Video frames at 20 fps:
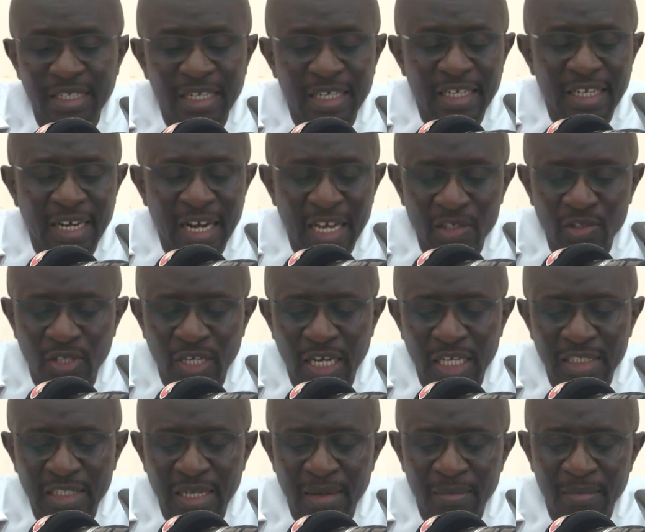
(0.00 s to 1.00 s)
the National
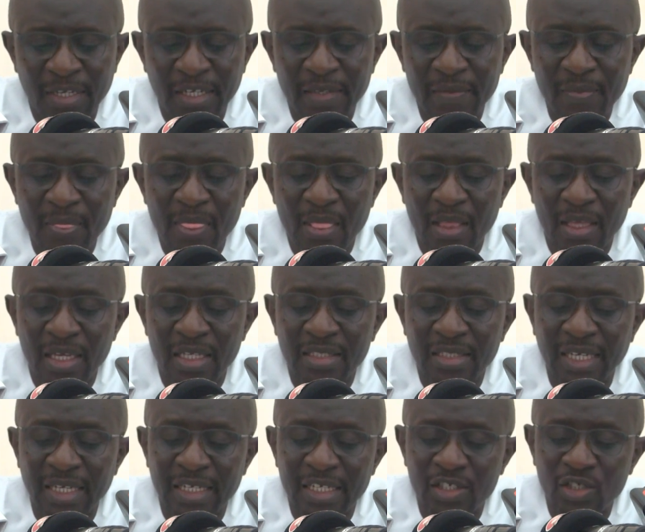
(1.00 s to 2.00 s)
Assembly is
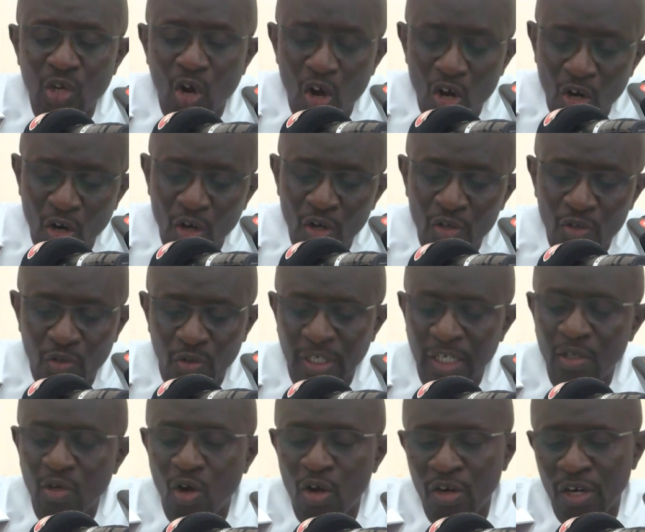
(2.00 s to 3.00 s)
a dishonor to
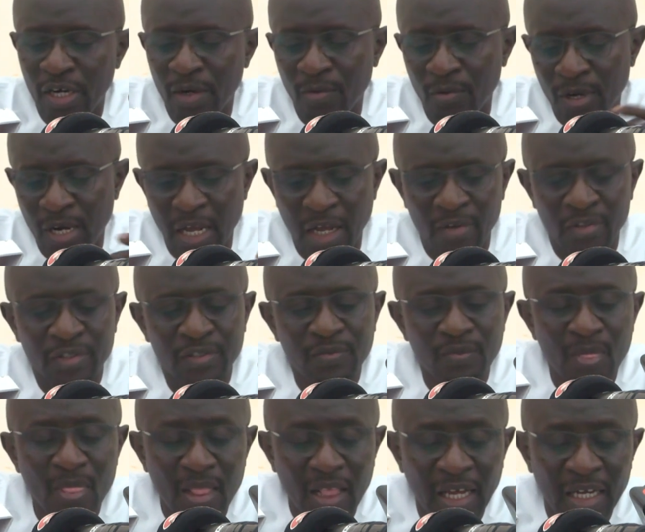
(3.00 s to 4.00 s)
that honorable house,
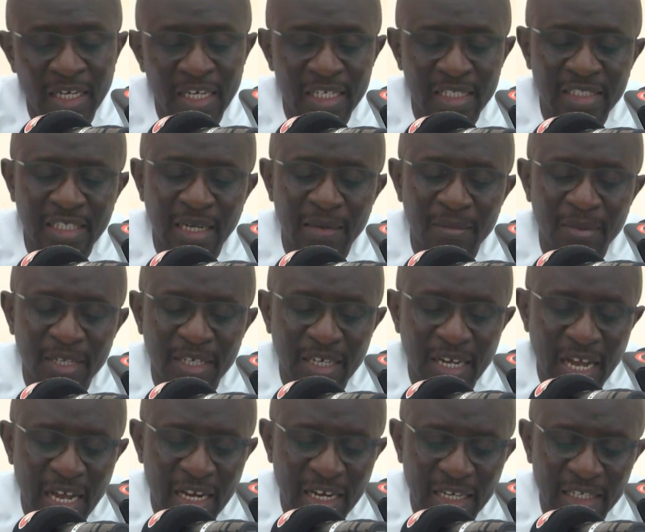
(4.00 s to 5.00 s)
and it shall be
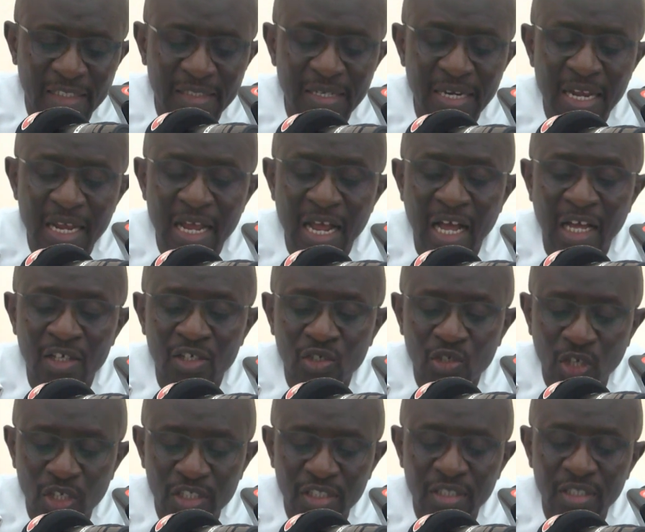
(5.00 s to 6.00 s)
regarded as
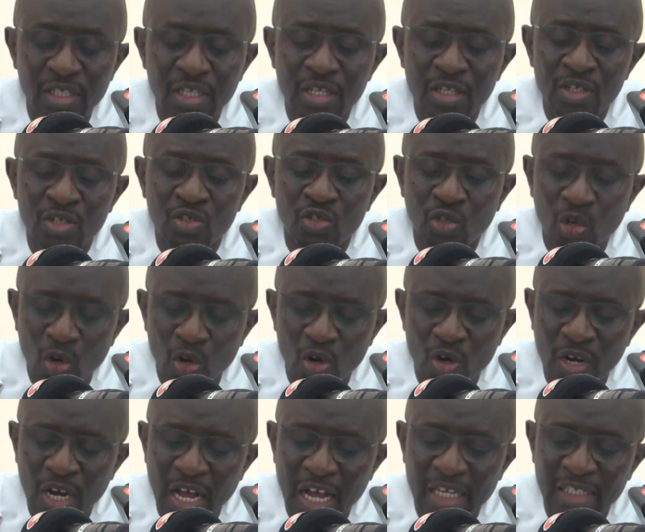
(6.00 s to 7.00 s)
such so
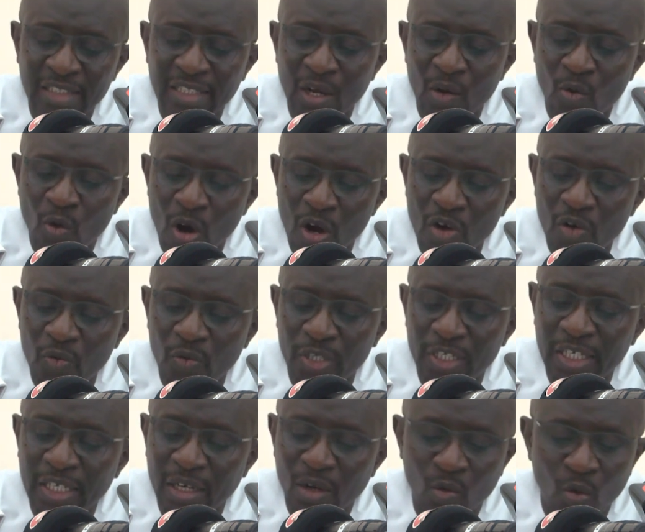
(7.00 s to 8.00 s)
long as they walk
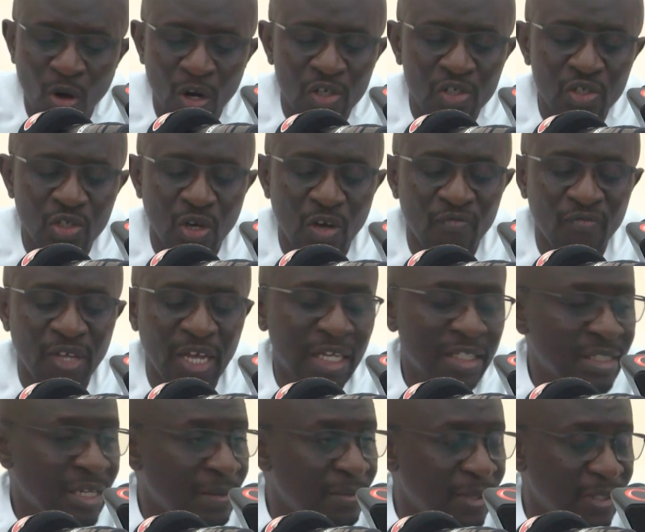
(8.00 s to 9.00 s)
within the walls of the
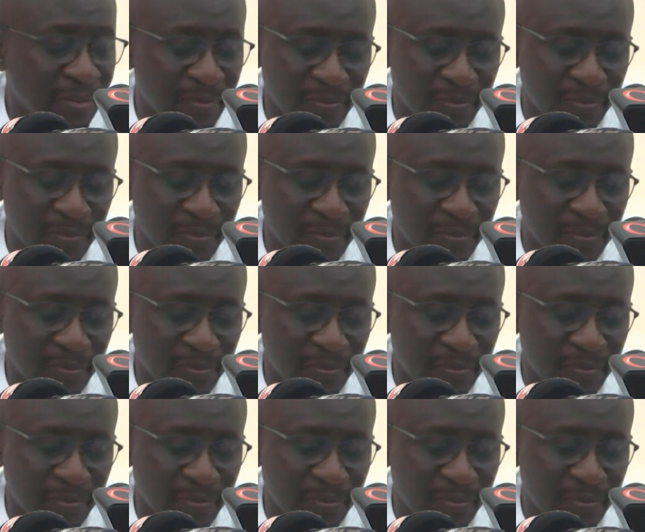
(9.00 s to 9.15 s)
Assembly.